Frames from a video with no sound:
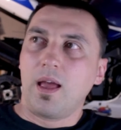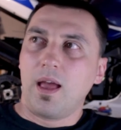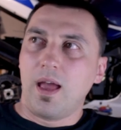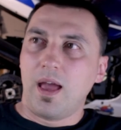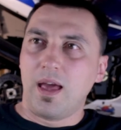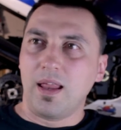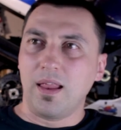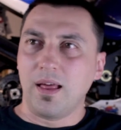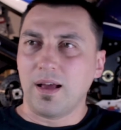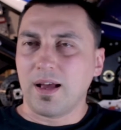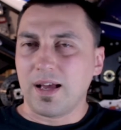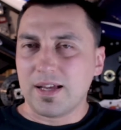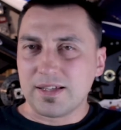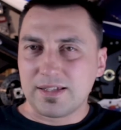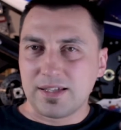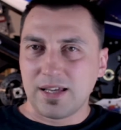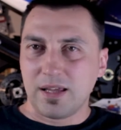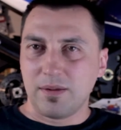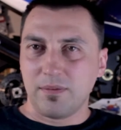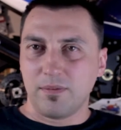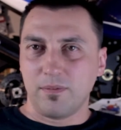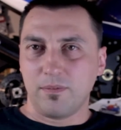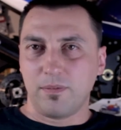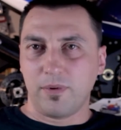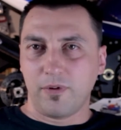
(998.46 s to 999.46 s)
And like I
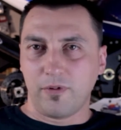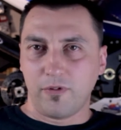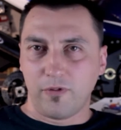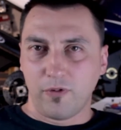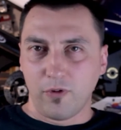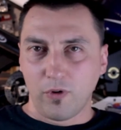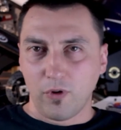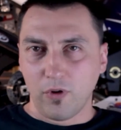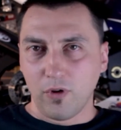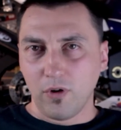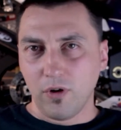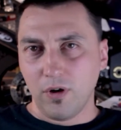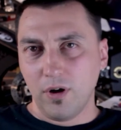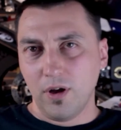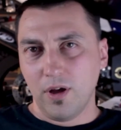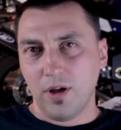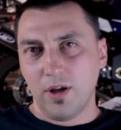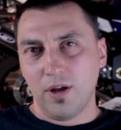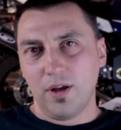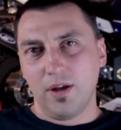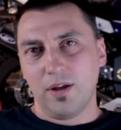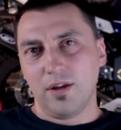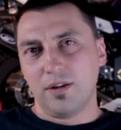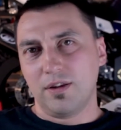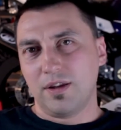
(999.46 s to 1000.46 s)
said before,
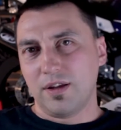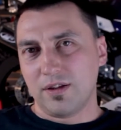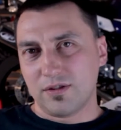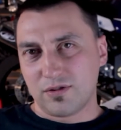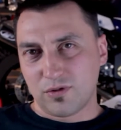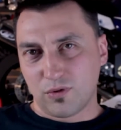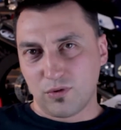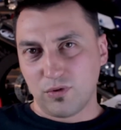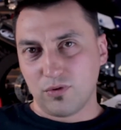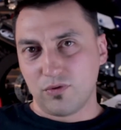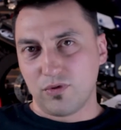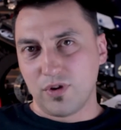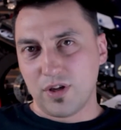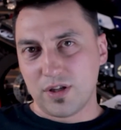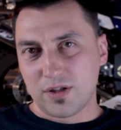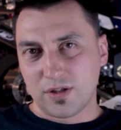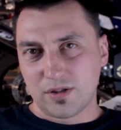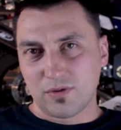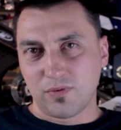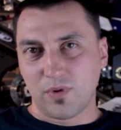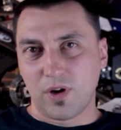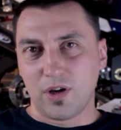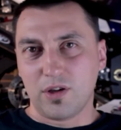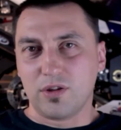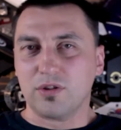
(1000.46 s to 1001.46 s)
there's good
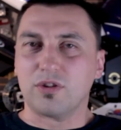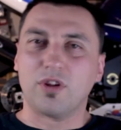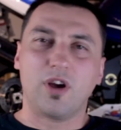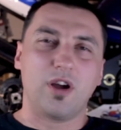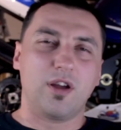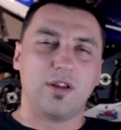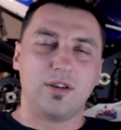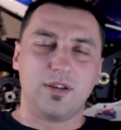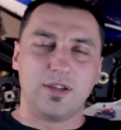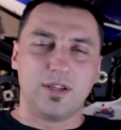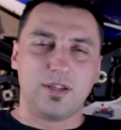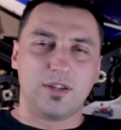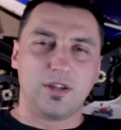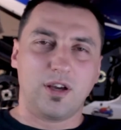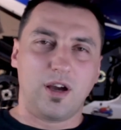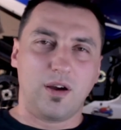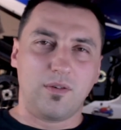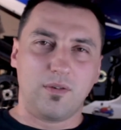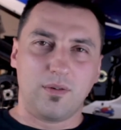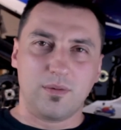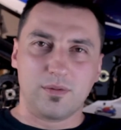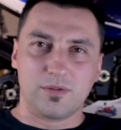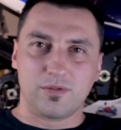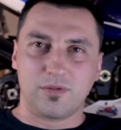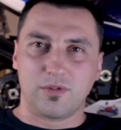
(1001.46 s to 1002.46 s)
reasons why you don't need Tyre
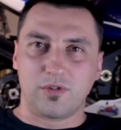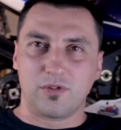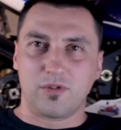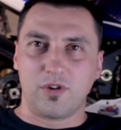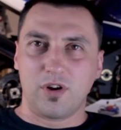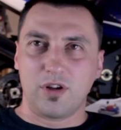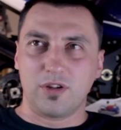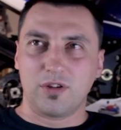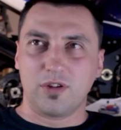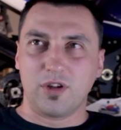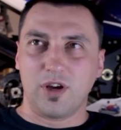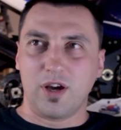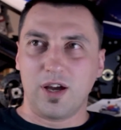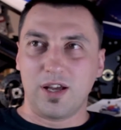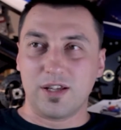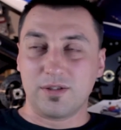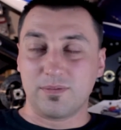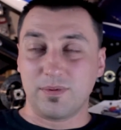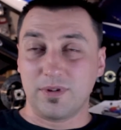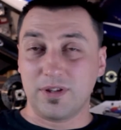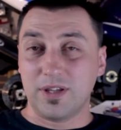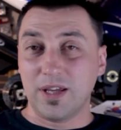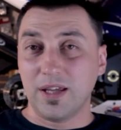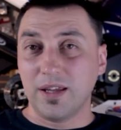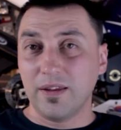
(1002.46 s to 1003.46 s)
warmers for road tires.
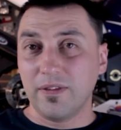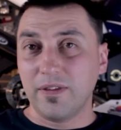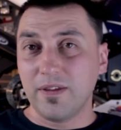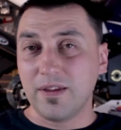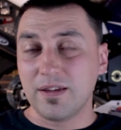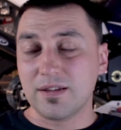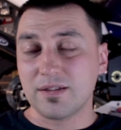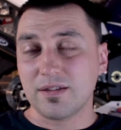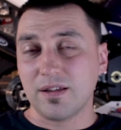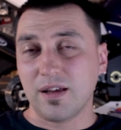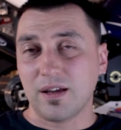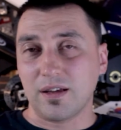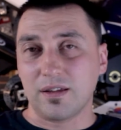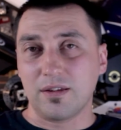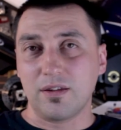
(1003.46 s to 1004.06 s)
But the other thing is